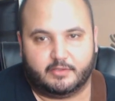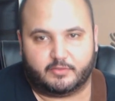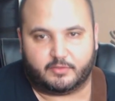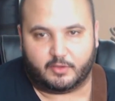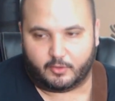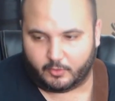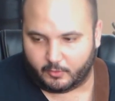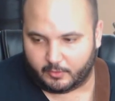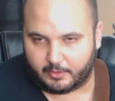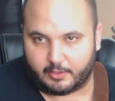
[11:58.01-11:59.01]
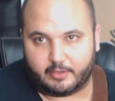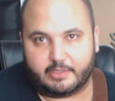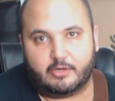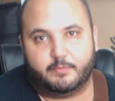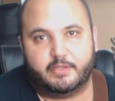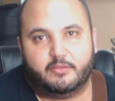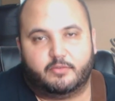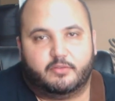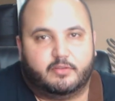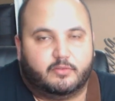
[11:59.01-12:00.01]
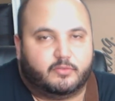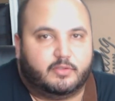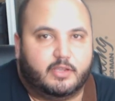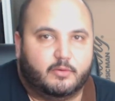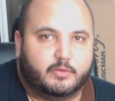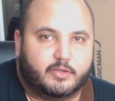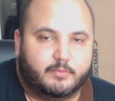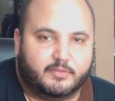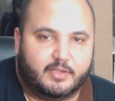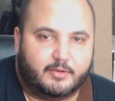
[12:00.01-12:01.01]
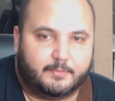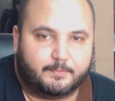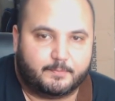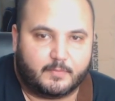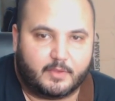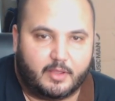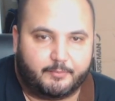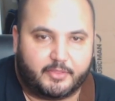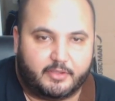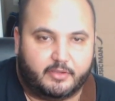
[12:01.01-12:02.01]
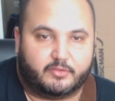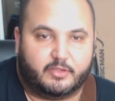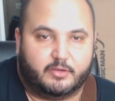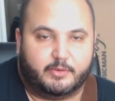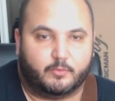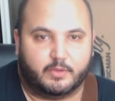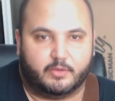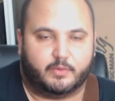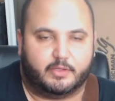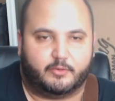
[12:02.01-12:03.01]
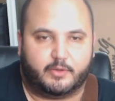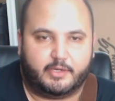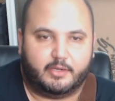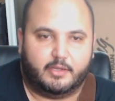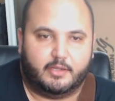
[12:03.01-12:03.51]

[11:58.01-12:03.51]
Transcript: So that'll be interesting to see how it comes out. I'm thinking it's going to be really, really great.